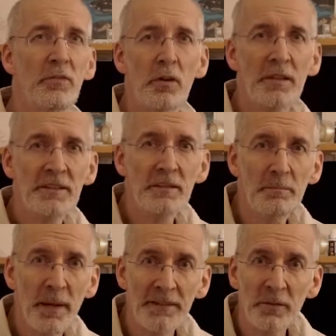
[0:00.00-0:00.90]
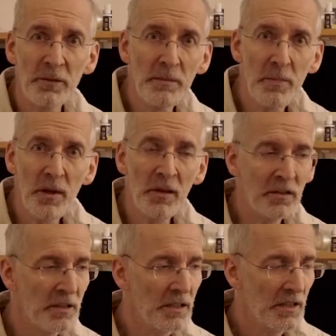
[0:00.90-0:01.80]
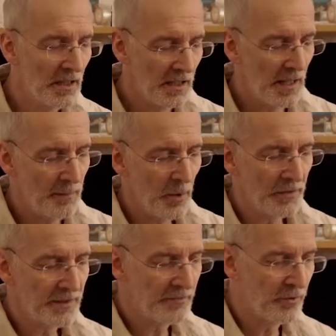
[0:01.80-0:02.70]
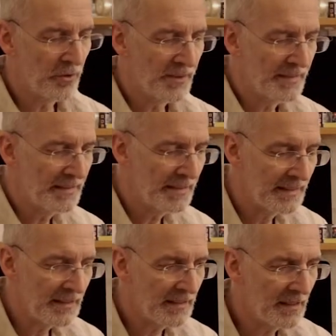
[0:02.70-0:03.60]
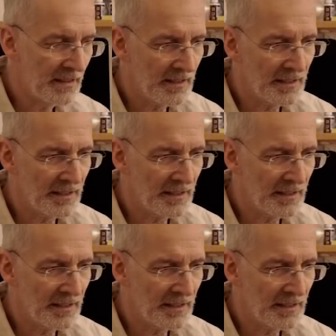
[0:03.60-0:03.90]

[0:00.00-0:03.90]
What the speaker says: volt battery plug. I bought it for these little